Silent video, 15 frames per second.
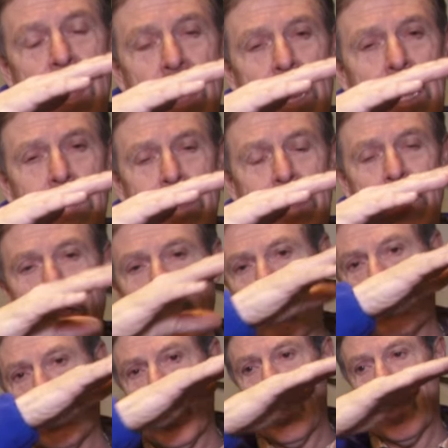any rain that
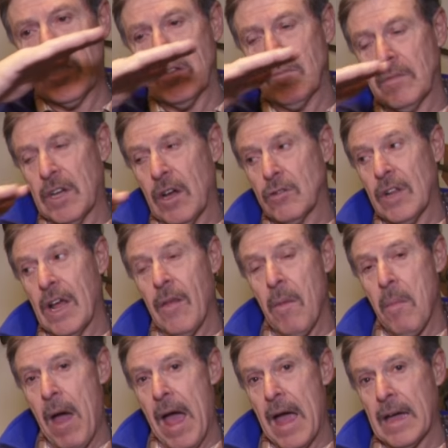comes goes down the
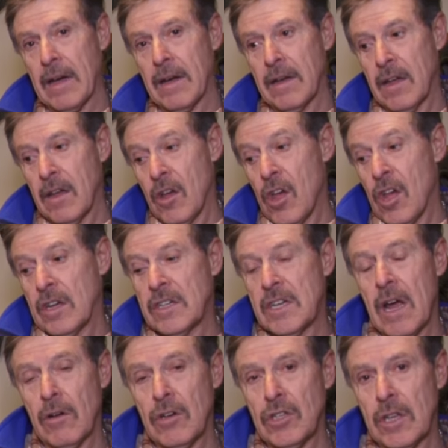back,
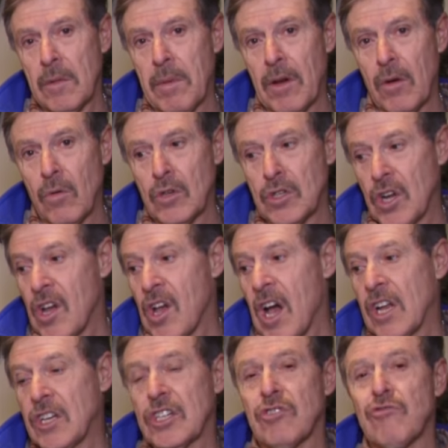down into the bilge,
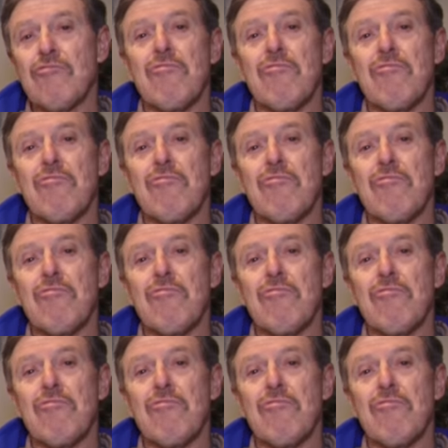and just